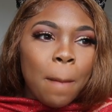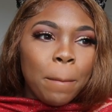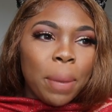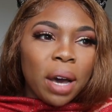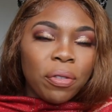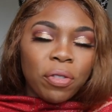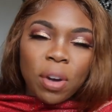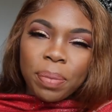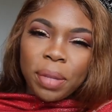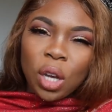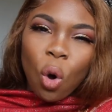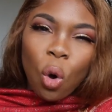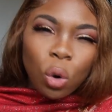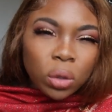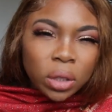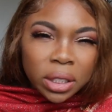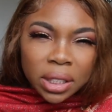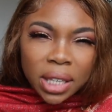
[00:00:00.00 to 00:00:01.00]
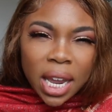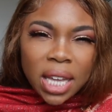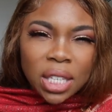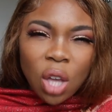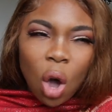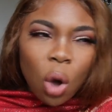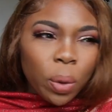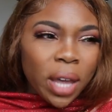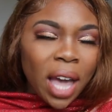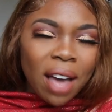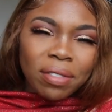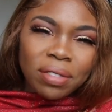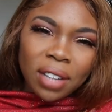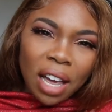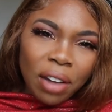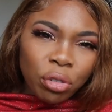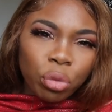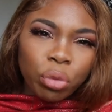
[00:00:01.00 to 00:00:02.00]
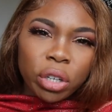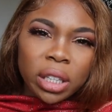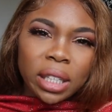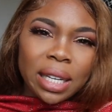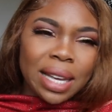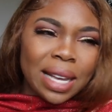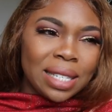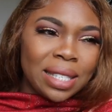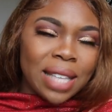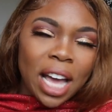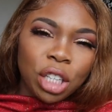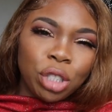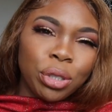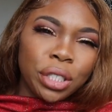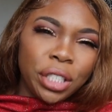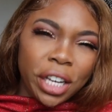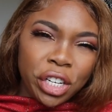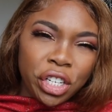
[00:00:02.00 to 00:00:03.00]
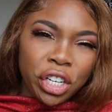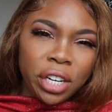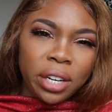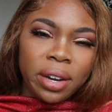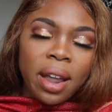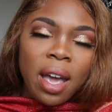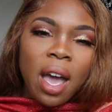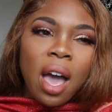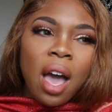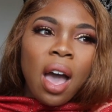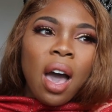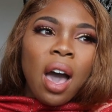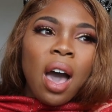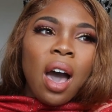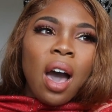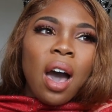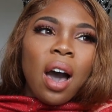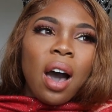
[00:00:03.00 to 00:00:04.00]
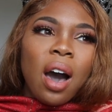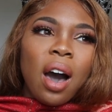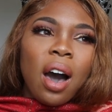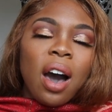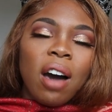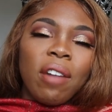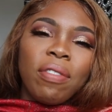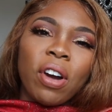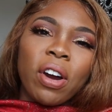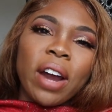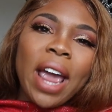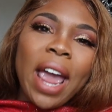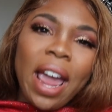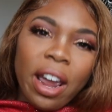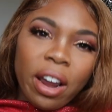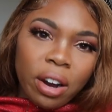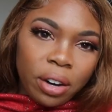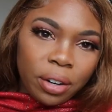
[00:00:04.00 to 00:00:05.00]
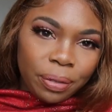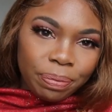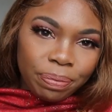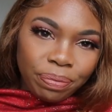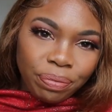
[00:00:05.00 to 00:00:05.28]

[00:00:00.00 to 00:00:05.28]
But from the olden days, all we have left really is that tradition of our hair.